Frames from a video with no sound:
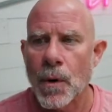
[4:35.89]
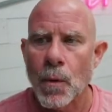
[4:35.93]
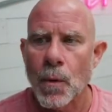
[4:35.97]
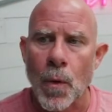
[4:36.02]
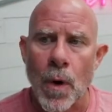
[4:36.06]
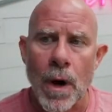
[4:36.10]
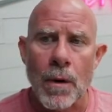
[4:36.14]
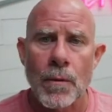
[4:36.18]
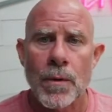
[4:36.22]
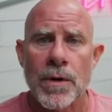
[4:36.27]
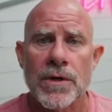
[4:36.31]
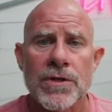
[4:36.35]

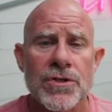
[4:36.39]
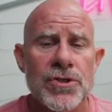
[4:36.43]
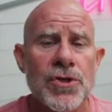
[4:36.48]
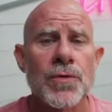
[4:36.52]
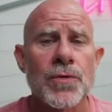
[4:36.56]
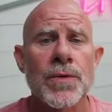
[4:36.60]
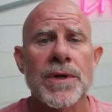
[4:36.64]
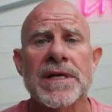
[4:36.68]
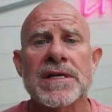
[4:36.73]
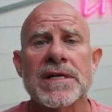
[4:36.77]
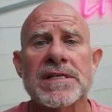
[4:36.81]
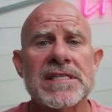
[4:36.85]
what we're
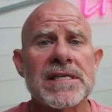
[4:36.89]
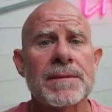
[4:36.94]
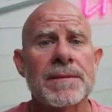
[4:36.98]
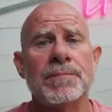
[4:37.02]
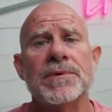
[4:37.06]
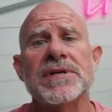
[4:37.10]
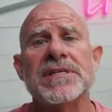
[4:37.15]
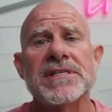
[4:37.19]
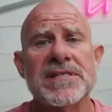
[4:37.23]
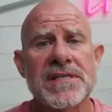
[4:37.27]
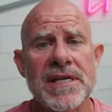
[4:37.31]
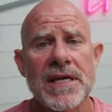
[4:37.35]
doing is simply
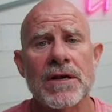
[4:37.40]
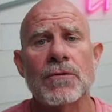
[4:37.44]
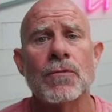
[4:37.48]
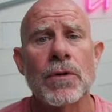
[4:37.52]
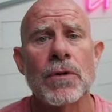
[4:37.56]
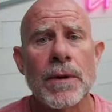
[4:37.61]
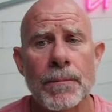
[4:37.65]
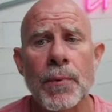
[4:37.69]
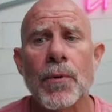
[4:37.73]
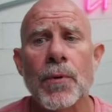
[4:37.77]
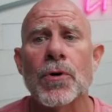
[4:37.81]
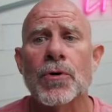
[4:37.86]
seeing
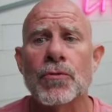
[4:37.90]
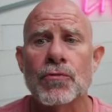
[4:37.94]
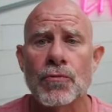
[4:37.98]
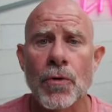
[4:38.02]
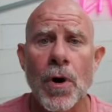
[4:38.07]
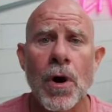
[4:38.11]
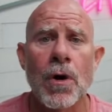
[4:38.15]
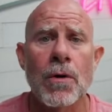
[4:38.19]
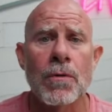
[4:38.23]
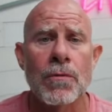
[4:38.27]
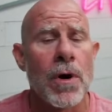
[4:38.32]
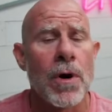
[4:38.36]
Ripple
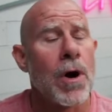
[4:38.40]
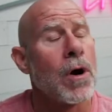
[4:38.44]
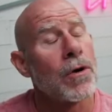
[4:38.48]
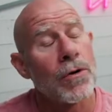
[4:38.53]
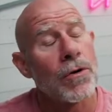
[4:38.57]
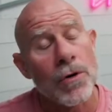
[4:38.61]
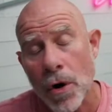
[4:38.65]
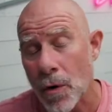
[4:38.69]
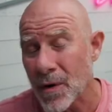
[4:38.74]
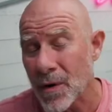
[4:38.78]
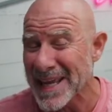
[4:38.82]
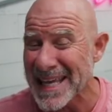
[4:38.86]
grow, grow,
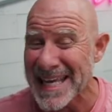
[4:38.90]
grow,